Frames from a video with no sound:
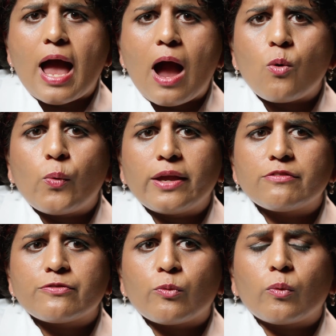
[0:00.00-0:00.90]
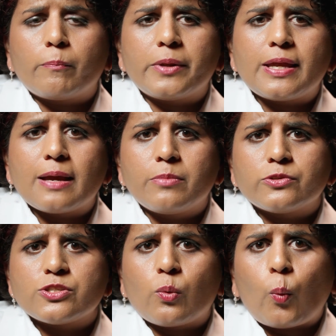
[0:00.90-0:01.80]
how we've been
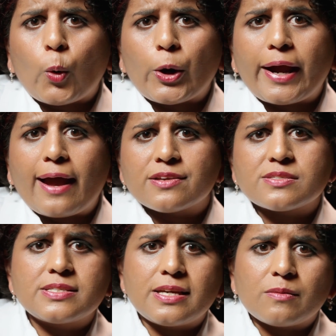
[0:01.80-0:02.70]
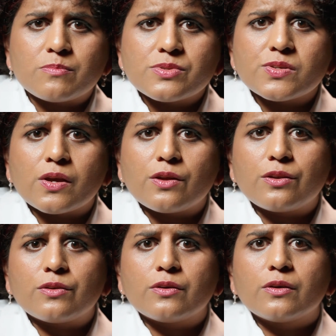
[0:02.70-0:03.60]
able to work as teams
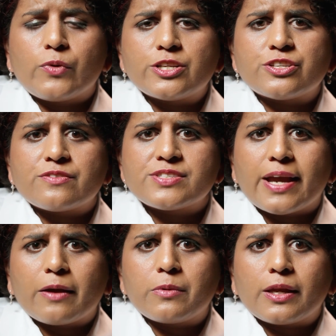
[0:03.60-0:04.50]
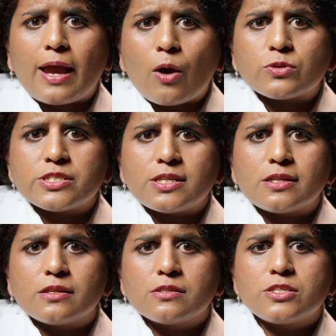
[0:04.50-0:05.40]
in the region of Sangamon
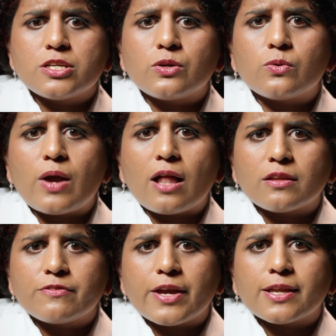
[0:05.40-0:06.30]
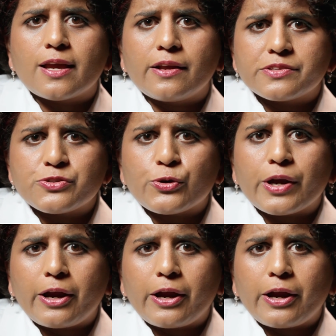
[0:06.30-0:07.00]
County to elevate cancer